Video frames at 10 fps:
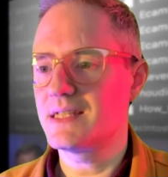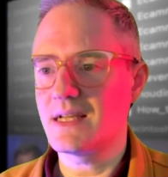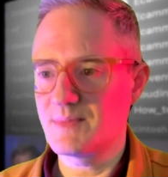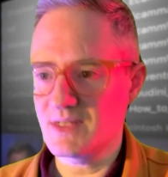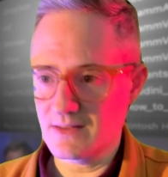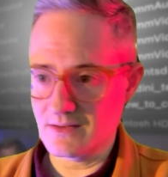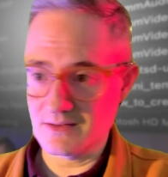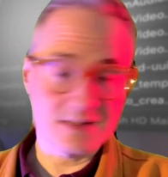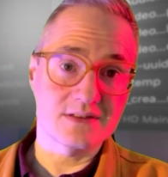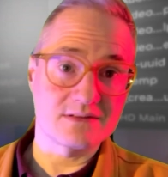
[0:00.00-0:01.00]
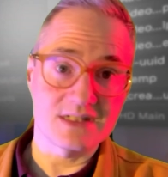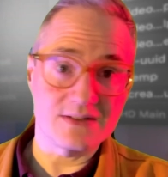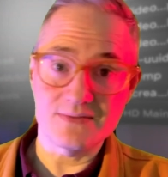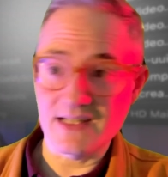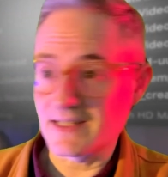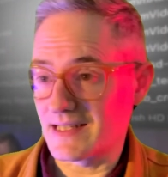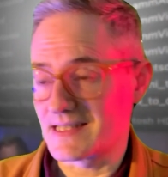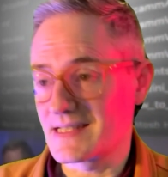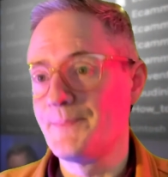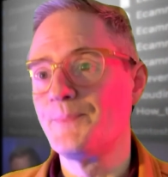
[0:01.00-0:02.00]
I'm doing all sorts of stuff like
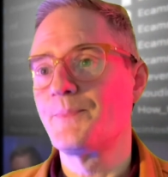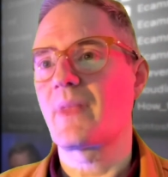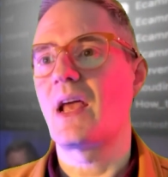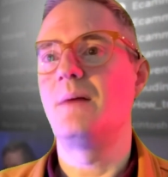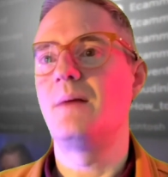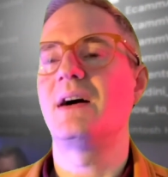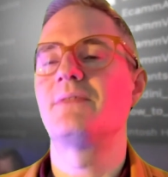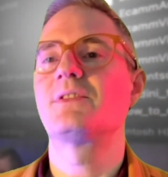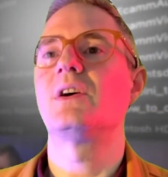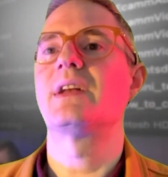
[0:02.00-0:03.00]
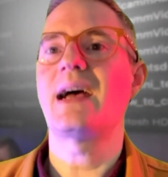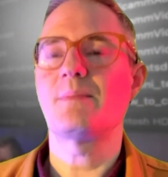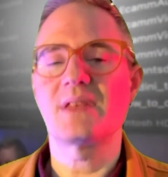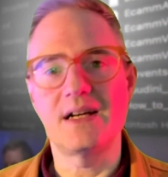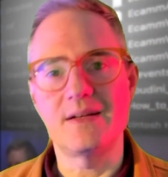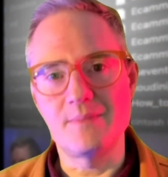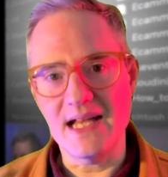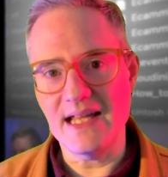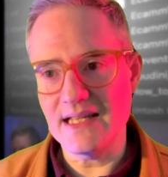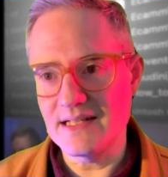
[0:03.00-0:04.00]
this. I've got an app that I
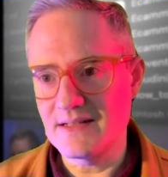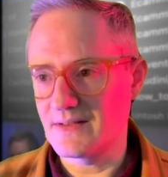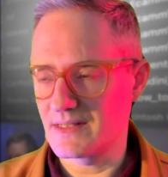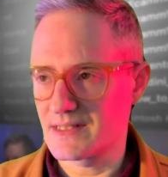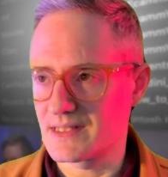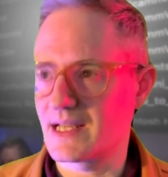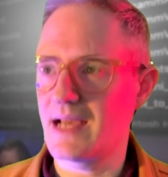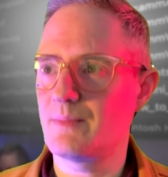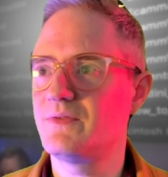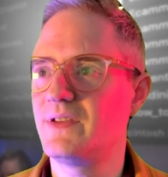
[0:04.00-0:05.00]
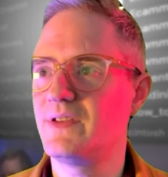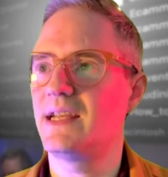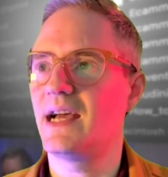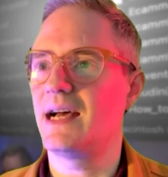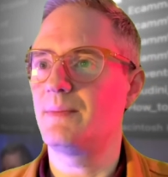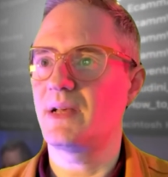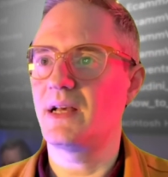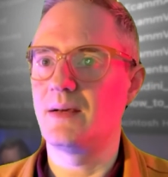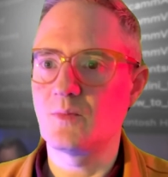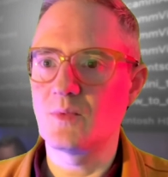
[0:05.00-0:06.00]
made that's a camera feed app.
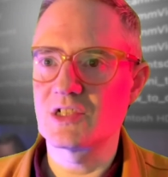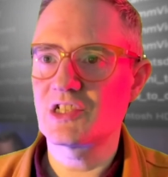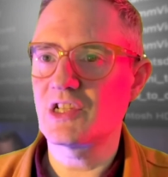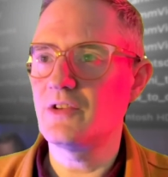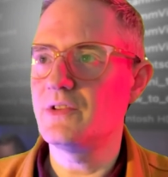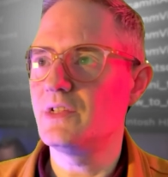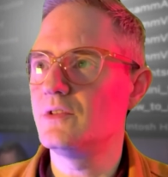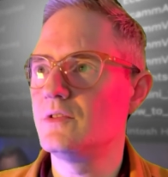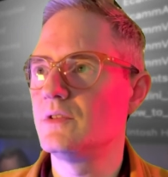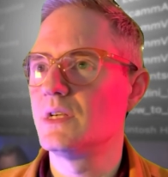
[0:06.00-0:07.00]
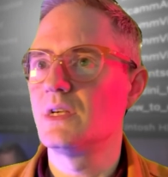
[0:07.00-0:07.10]
We'll show you.